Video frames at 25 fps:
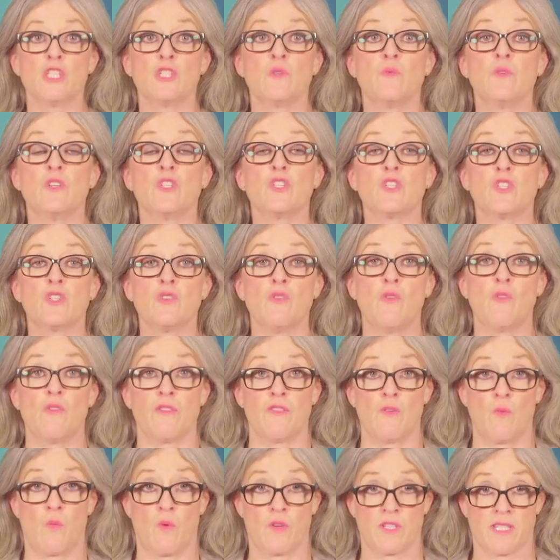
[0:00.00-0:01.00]
to ensure
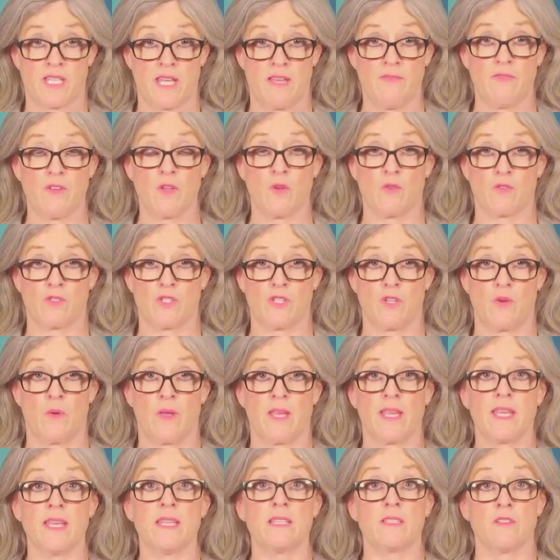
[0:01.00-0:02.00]
that whatever you're
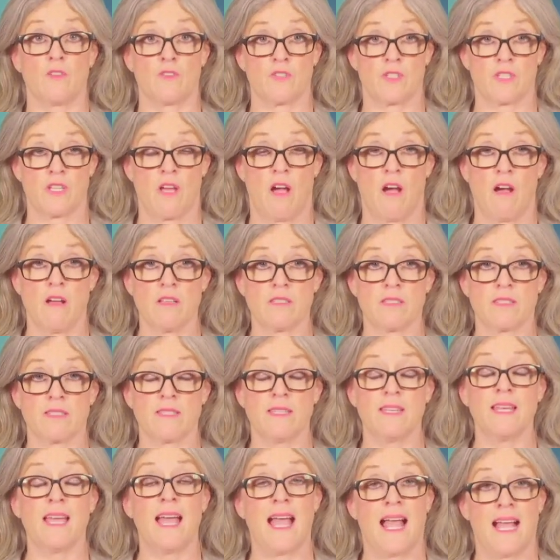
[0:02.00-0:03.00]
doing is on
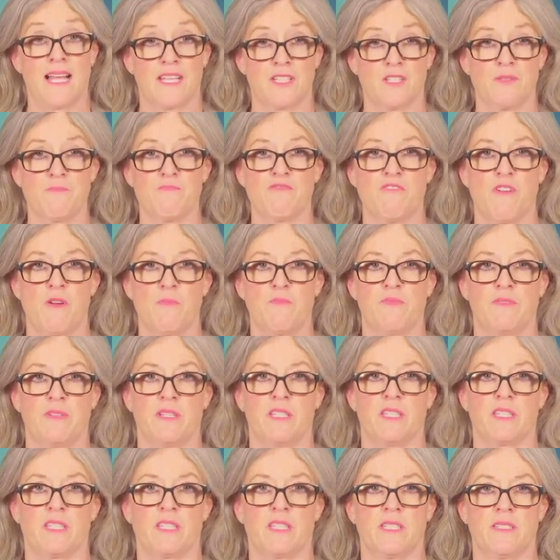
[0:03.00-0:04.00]
task and
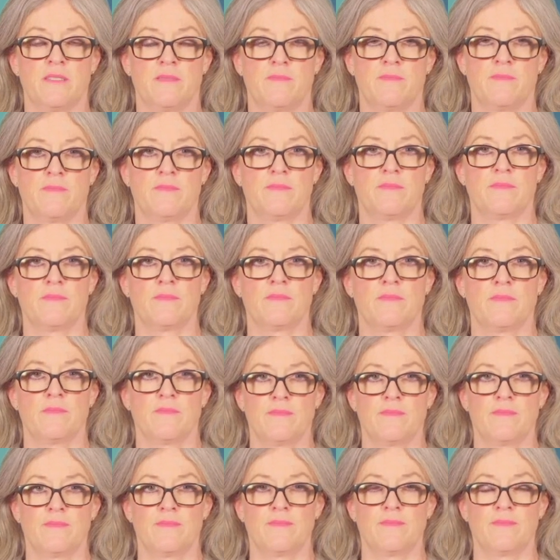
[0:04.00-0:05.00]
appropriate.
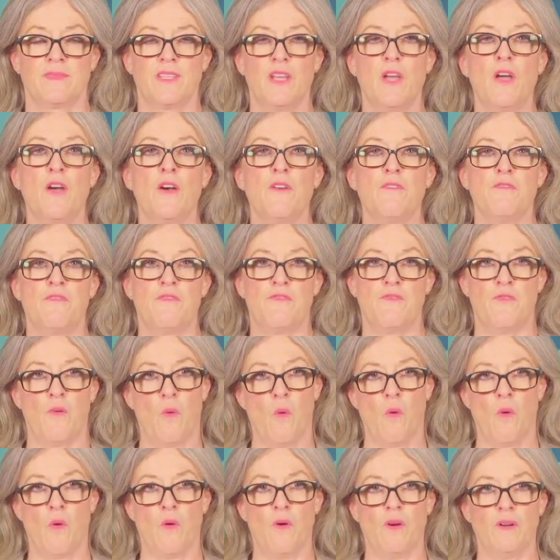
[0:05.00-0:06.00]

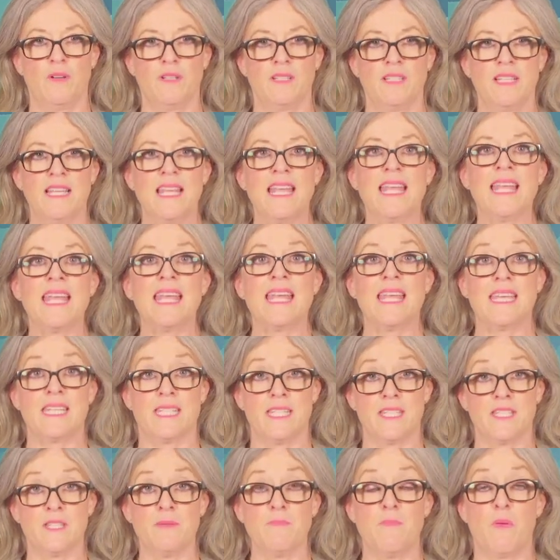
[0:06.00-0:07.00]
Four, it
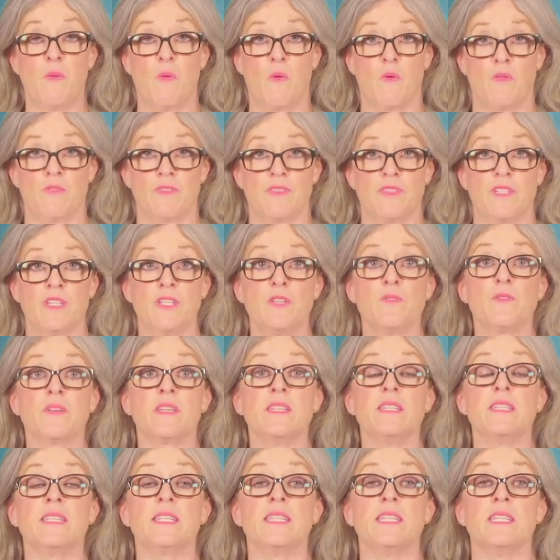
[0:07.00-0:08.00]
is important that you
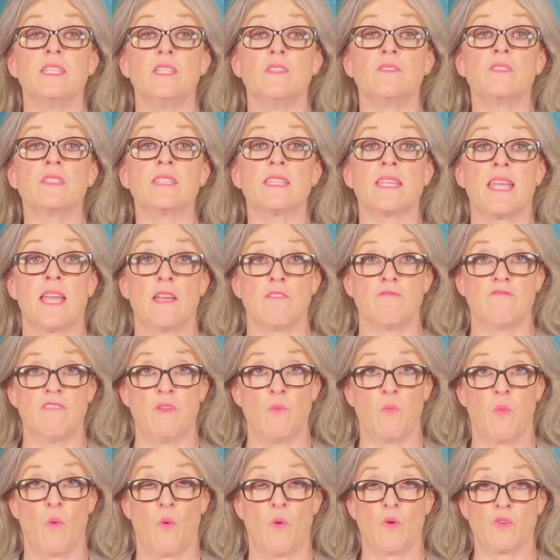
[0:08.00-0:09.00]
continue to get
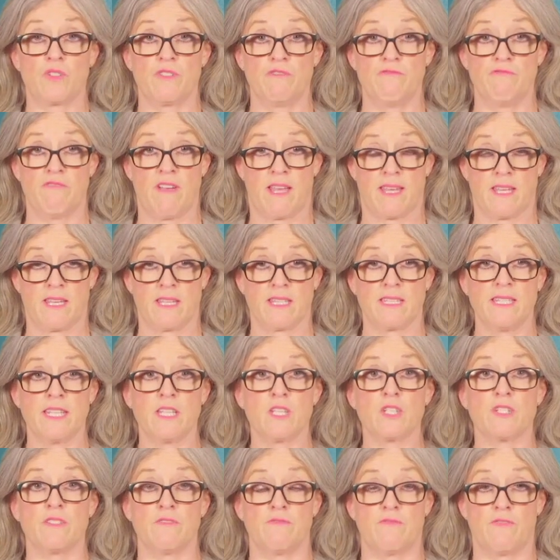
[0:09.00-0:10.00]
reward and
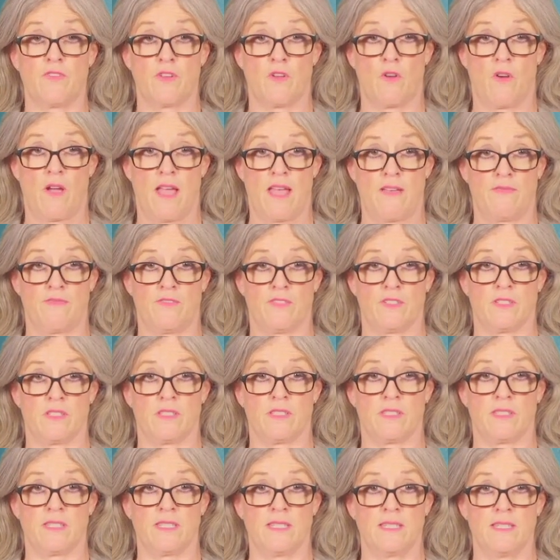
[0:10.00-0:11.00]
recognition for your
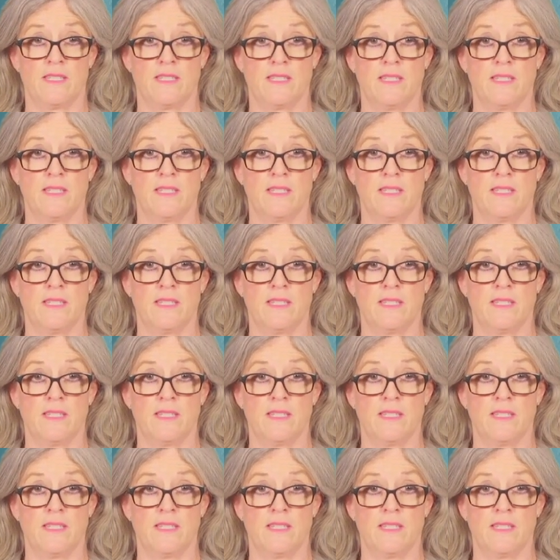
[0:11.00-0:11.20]
efforts.